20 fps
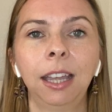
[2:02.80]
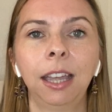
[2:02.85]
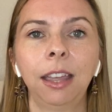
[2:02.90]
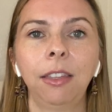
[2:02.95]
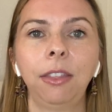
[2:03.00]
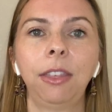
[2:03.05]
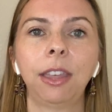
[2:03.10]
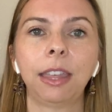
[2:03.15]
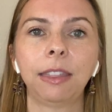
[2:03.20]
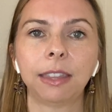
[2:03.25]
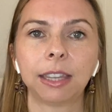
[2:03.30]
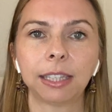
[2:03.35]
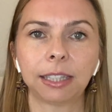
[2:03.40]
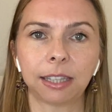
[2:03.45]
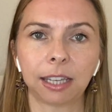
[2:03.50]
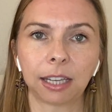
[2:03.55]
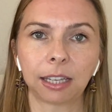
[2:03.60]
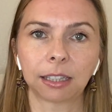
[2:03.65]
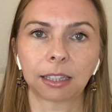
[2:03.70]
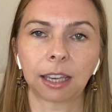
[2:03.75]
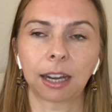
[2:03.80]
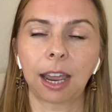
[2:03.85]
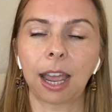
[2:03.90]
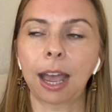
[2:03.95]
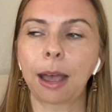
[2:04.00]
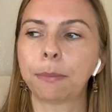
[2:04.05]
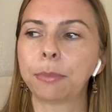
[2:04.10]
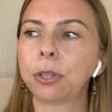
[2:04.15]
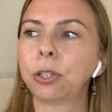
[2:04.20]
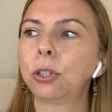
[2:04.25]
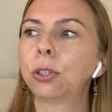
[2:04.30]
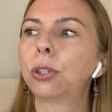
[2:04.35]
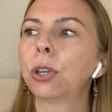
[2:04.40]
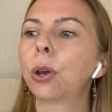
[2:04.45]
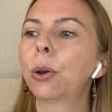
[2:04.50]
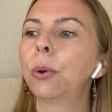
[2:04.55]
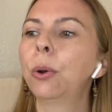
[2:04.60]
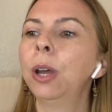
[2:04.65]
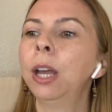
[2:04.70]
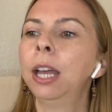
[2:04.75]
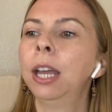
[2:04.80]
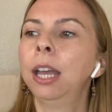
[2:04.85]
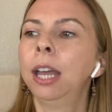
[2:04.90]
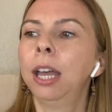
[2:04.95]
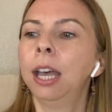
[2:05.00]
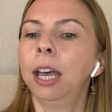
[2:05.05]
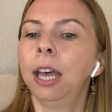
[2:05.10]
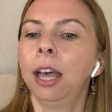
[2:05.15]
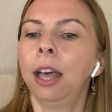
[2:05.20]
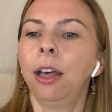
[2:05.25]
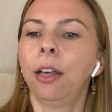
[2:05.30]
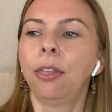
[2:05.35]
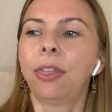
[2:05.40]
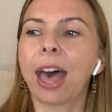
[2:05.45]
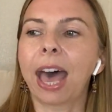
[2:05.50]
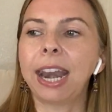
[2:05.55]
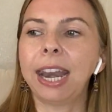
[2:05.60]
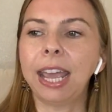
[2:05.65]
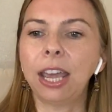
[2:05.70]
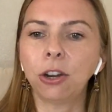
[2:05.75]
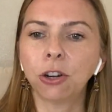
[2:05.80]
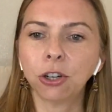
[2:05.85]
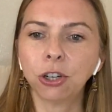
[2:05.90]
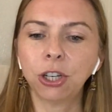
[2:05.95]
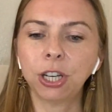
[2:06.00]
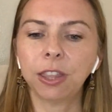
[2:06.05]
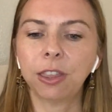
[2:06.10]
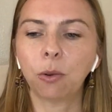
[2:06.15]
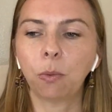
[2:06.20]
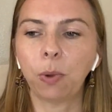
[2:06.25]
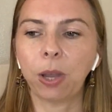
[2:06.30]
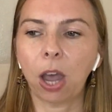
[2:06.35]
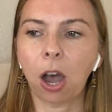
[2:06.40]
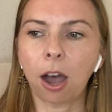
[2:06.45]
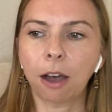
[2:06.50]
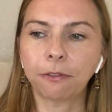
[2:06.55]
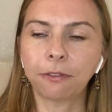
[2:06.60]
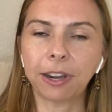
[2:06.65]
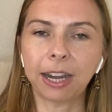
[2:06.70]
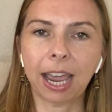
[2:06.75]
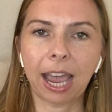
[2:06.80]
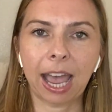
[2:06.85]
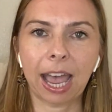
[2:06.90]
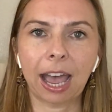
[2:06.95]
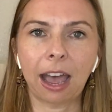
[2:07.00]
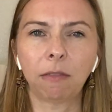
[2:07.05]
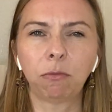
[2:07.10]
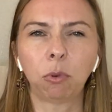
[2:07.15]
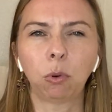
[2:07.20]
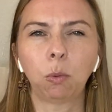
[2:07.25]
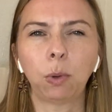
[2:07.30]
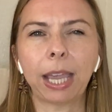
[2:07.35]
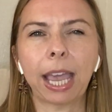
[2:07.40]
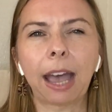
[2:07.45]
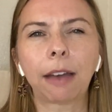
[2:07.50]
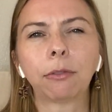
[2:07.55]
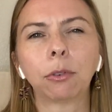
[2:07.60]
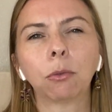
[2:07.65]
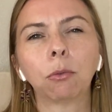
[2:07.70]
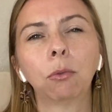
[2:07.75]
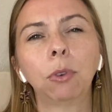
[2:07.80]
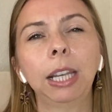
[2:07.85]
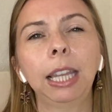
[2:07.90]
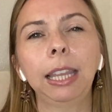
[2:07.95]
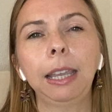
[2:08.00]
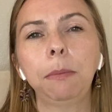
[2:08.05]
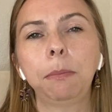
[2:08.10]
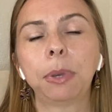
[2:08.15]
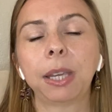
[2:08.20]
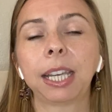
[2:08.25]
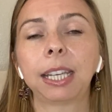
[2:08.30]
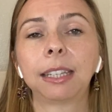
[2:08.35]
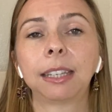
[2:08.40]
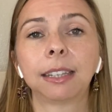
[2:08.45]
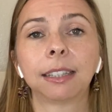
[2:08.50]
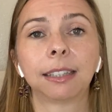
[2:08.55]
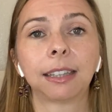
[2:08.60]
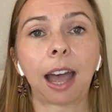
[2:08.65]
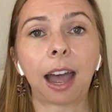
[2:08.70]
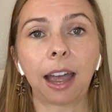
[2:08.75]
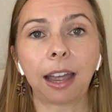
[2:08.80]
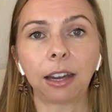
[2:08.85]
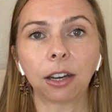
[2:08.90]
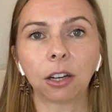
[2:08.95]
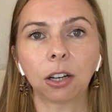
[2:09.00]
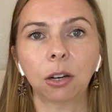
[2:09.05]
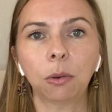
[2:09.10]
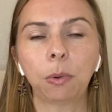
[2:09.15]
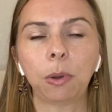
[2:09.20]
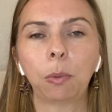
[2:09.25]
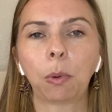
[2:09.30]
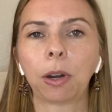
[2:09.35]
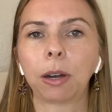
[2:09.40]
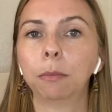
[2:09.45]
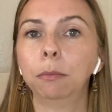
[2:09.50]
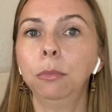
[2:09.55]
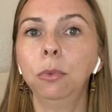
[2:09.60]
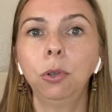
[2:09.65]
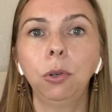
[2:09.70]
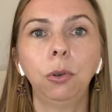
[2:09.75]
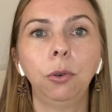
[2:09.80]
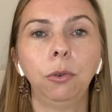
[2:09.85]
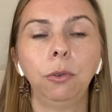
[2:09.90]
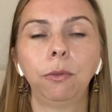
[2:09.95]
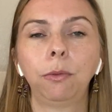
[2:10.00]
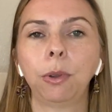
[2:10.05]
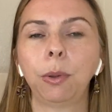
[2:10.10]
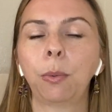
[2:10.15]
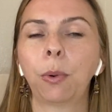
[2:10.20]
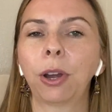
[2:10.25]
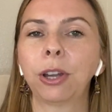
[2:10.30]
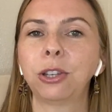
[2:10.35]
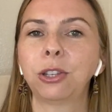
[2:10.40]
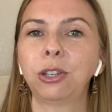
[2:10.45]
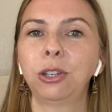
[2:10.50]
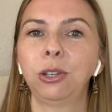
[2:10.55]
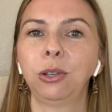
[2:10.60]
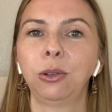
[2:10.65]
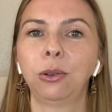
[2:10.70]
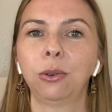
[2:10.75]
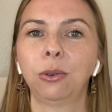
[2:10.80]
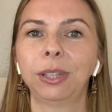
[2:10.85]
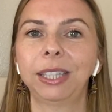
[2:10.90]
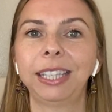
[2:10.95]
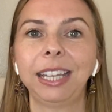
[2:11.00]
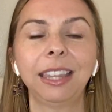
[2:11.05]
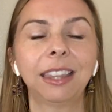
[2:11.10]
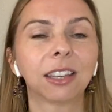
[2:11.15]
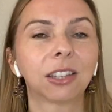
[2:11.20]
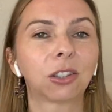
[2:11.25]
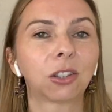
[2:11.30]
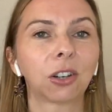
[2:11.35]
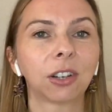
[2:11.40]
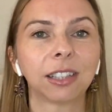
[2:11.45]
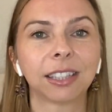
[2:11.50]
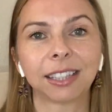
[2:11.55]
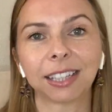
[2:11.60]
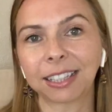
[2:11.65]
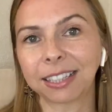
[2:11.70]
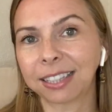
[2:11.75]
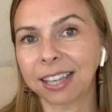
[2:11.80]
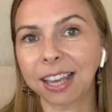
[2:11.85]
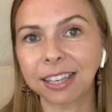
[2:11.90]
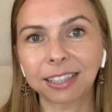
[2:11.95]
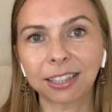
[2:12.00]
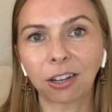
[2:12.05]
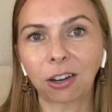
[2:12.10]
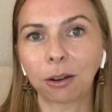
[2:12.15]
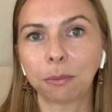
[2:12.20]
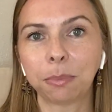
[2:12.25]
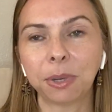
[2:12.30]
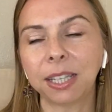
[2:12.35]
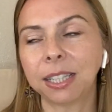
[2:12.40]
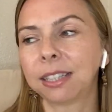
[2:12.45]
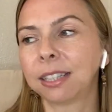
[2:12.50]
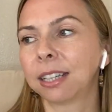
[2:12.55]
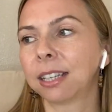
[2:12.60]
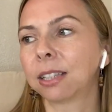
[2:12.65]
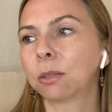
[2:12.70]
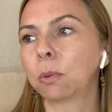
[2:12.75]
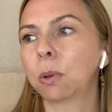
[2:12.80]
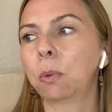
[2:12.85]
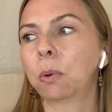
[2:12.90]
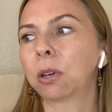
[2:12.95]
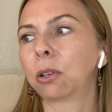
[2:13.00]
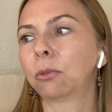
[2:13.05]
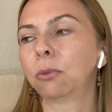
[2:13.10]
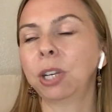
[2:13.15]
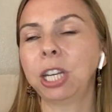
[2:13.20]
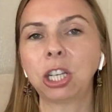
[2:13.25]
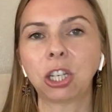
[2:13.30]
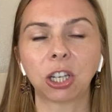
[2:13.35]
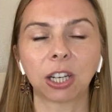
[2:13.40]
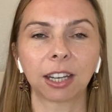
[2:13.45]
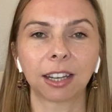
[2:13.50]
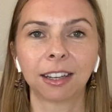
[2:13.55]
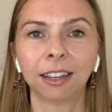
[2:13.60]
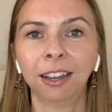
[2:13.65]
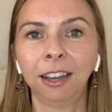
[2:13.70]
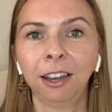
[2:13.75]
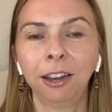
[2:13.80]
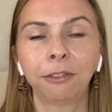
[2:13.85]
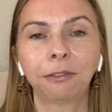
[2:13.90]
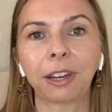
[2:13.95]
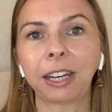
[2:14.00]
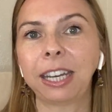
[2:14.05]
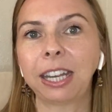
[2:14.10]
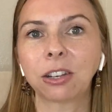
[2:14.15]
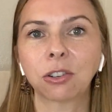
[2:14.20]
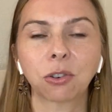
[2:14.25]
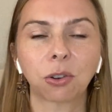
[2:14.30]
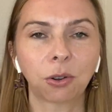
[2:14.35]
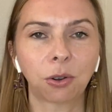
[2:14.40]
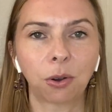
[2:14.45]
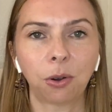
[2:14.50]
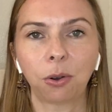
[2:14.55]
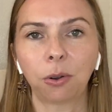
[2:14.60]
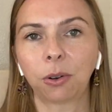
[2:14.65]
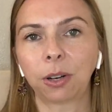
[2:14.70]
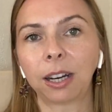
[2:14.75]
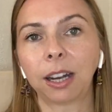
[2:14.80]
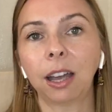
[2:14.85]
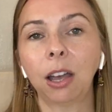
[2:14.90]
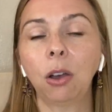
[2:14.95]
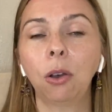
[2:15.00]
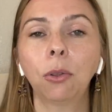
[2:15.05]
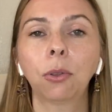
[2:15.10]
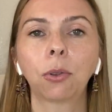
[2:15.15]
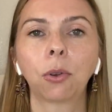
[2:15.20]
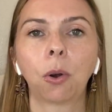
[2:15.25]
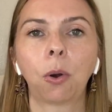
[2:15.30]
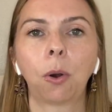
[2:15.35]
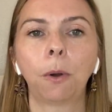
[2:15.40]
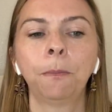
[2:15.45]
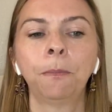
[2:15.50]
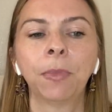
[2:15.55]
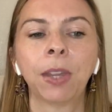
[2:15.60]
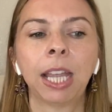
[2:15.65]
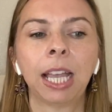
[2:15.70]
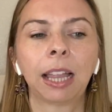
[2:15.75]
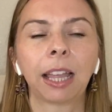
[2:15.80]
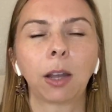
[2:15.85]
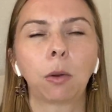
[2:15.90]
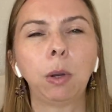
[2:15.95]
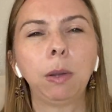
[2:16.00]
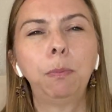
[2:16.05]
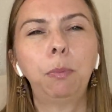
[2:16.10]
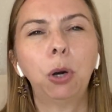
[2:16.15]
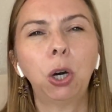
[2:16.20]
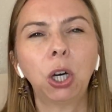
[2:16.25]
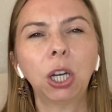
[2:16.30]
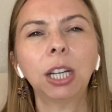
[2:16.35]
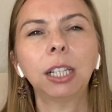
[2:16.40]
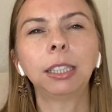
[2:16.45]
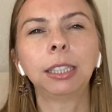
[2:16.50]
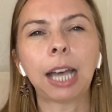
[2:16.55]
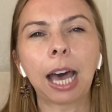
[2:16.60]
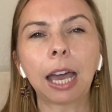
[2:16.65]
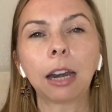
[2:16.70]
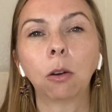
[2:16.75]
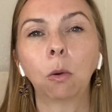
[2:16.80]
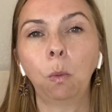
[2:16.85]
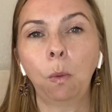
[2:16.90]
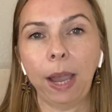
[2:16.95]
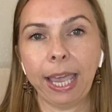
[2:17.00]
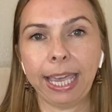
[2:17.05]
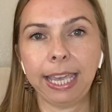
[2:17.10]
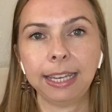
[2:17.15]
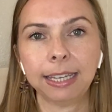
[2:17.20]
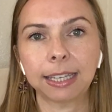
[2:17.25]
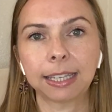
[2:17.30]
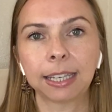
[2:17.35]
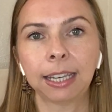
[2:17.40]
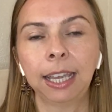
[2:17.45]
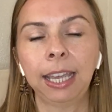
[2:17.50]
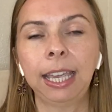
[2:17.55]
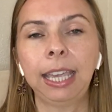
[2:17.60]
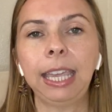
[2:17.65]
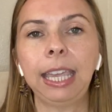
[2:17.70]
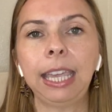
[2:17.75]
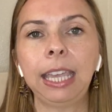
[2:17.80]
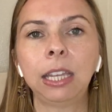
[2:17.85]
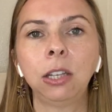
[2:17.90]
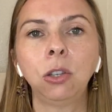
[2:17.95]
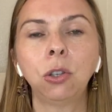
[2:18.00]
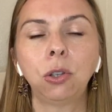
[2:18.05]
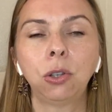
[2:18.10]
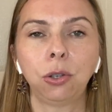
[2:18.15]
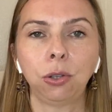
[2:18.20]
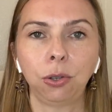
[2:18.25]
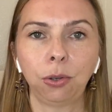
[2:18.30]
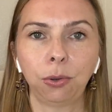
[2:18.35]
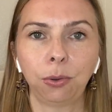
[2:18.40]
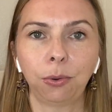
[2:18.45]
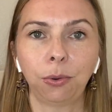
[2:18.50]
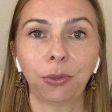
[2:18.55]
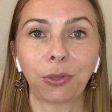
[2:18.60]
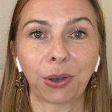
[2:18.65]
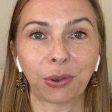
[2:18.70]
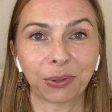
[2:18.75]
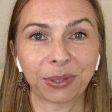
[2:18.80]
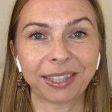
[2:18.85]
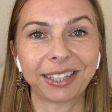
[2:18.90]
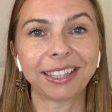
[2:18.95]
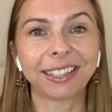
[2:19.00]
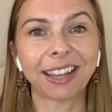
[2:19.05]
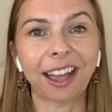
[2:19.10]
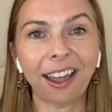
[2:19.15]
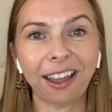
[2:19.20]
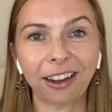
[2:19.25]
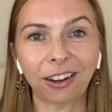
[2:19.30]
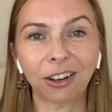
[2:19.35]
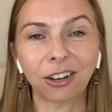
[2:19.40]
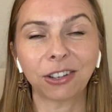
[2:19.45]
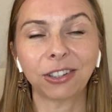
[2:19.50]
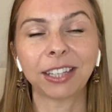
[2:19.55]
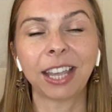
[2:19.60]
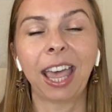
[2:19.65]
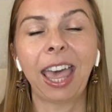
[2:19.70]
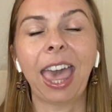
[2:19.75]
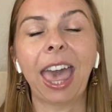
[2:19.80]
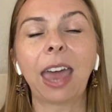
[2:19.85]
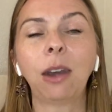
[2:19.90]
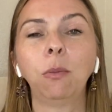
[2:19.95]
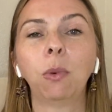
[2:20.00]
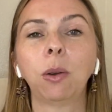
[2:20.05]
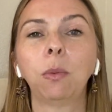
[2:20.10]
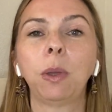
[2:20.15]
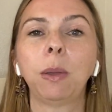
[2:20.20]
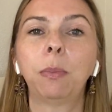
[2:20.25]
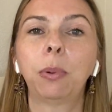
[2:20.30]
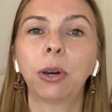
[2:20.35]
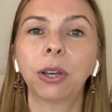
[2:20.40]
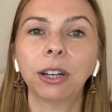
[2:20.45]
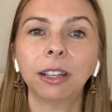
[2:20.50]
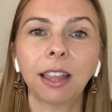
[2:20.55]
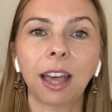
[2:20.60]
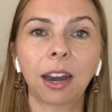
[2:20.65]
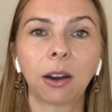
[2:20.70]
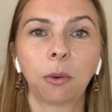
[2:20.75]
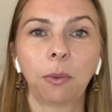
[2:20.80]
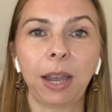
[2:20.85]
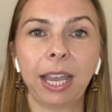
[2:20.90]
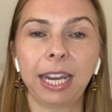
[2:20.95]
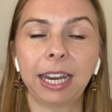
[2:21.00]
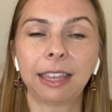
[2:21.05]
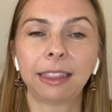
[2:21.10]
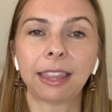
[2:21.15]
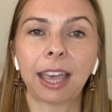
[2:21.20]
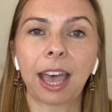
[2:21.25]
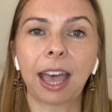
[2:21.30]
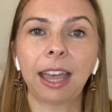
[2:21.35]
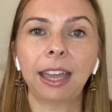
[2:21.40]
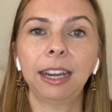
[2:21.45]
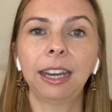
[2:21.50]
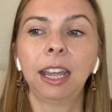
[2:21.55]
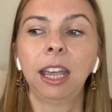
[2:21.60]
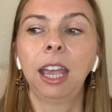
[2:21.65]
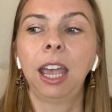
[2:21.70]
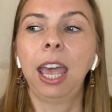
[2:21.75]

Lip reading: then this thing is going to happen. So that energy that we often have when we have a really big desire, we want to move, we want to see this certain success in our business, we want to reach a financial goal or a health goal. Like we put a lot of weight into those desires. And when we put a lot of weight in that,